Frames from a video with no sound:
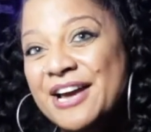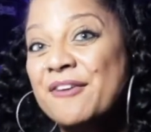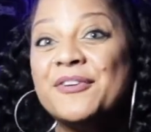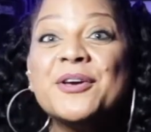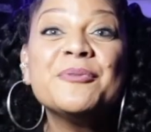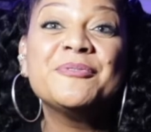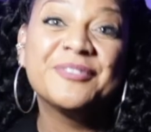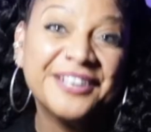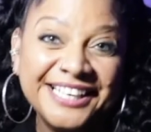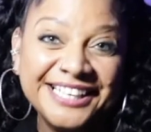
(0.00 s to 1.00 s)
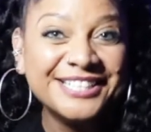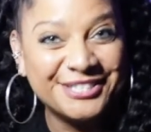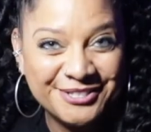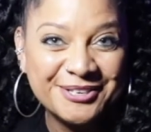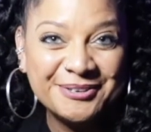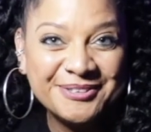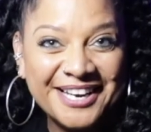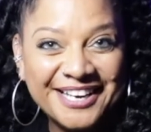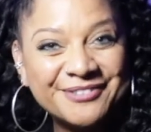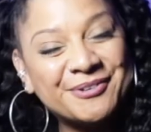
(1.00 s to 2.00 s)
Feel free to
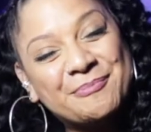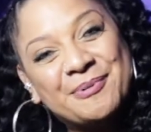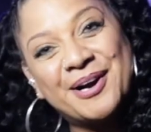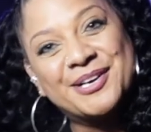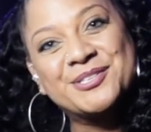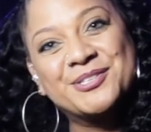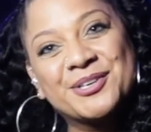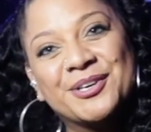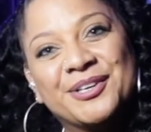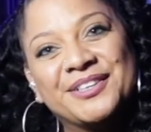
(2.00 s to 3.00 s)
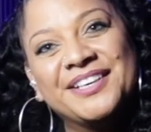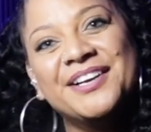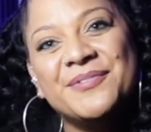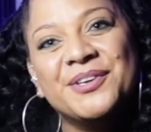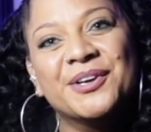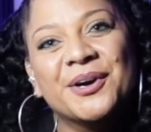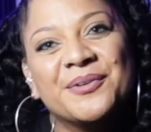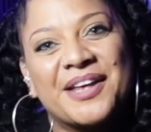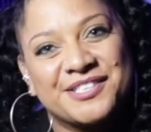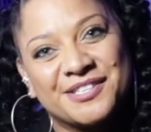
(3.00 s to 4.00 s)
donate or buy a shirt. You know,
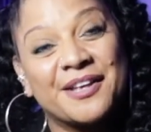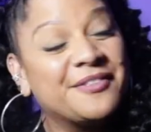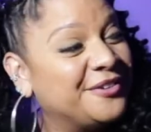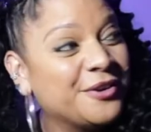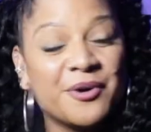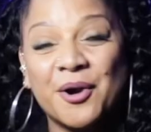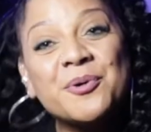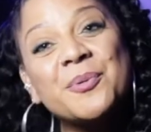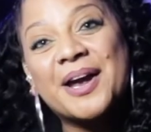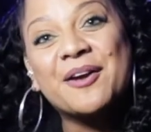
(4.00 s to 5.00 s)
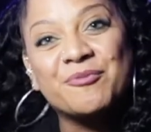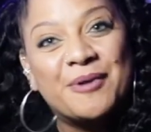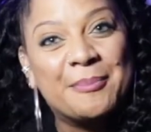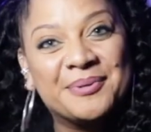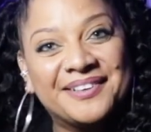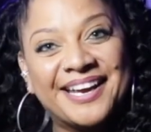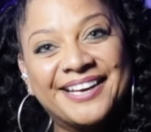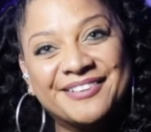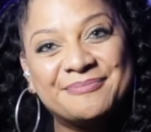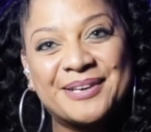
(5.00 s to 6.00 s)
that's your own way of repping
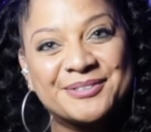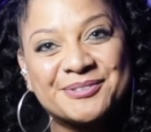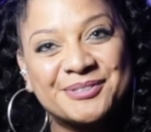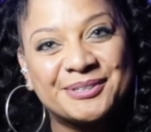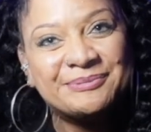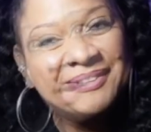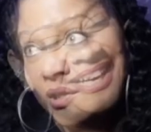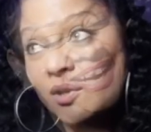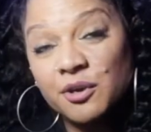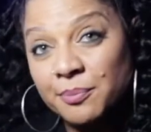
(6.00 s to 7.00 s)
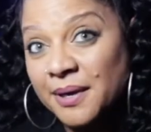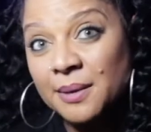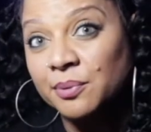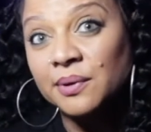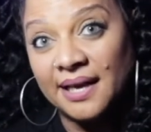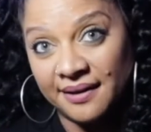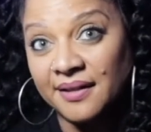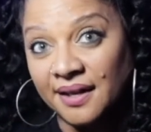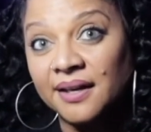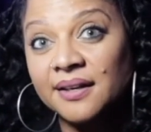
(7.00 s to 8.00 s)
Naytive Mentorship. A lot of people out
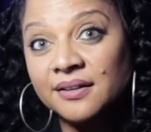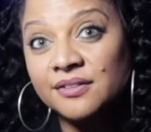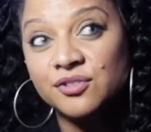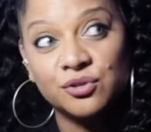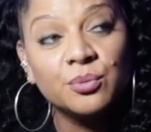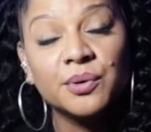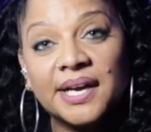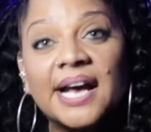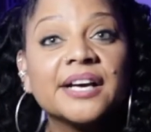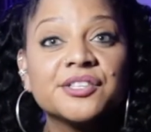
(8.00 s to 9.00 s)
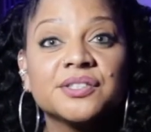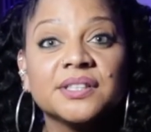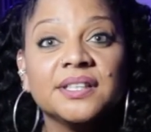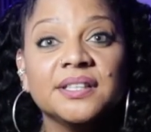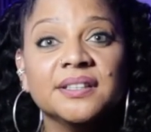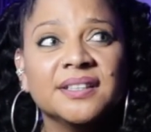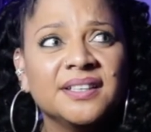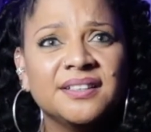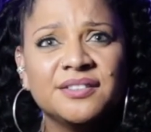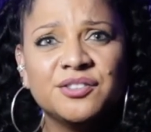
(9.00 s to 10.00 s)
there do want to actually
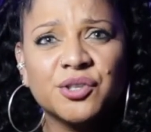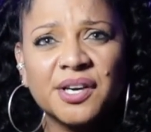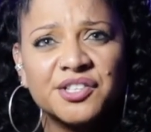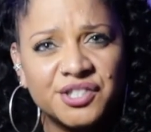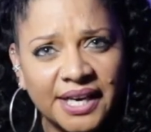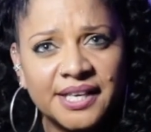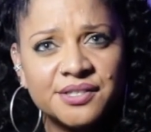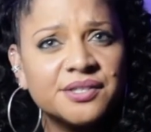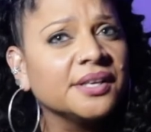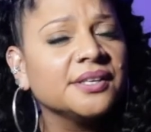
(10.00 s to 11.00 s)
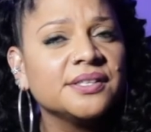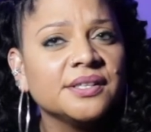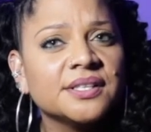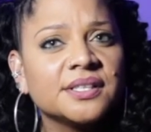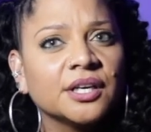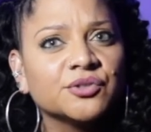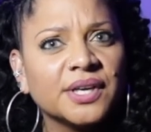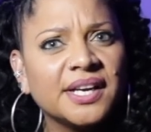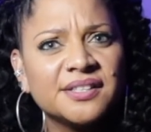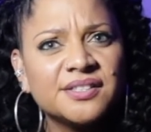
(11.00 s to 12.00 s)
try to change things in this country,
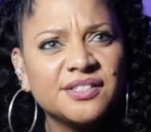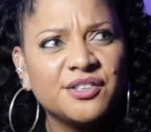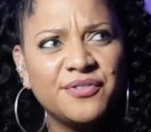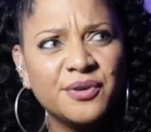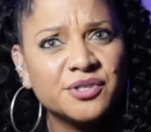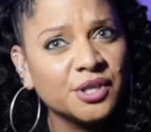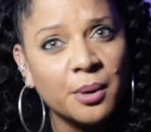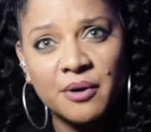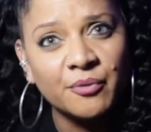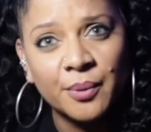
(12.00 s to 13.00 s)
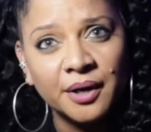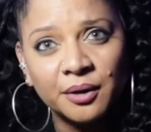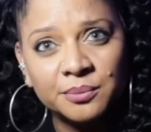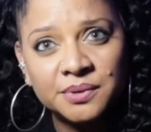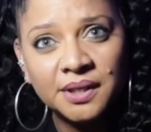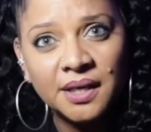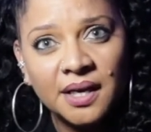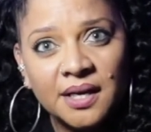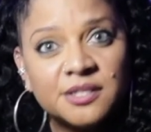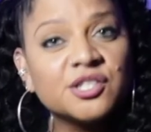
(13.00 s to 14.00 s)
and you feel so overwhelmed.
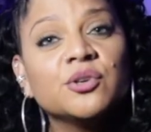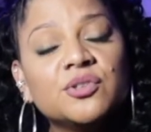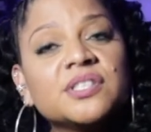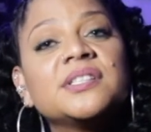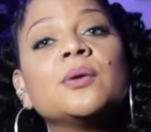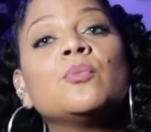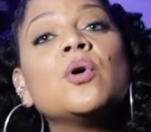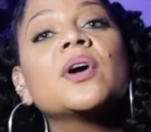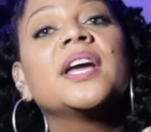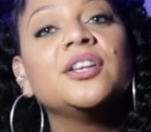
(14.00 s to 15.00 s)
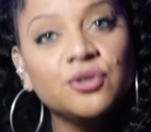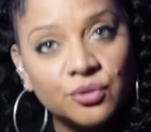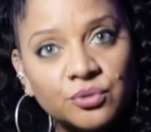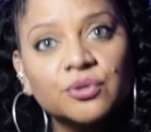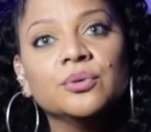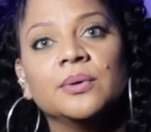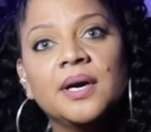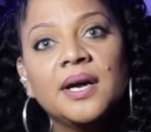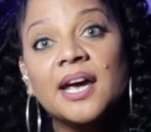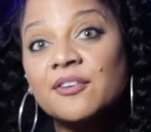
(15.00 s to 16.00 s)
So you just think, what can you do?
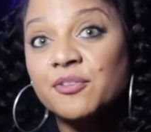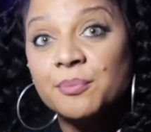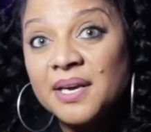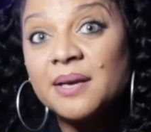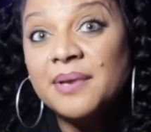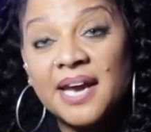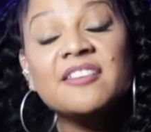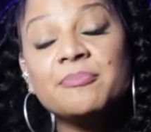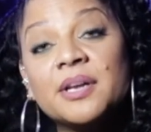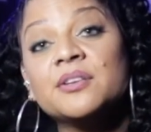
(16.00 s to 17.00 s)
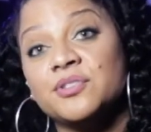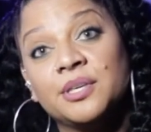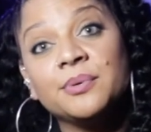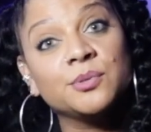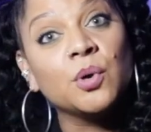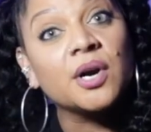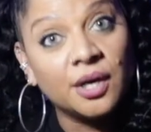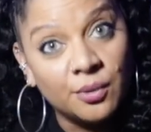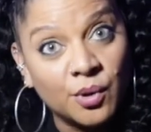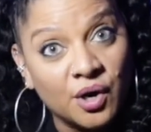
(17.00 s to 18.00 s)
And for me, Naytive Mentorship is
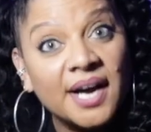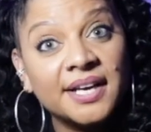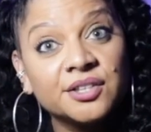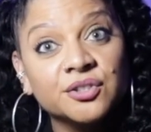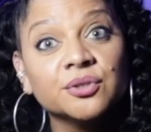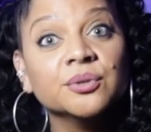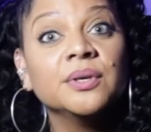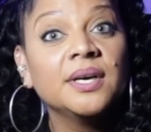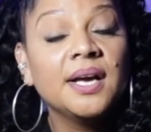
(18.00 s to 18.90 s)
what I can do.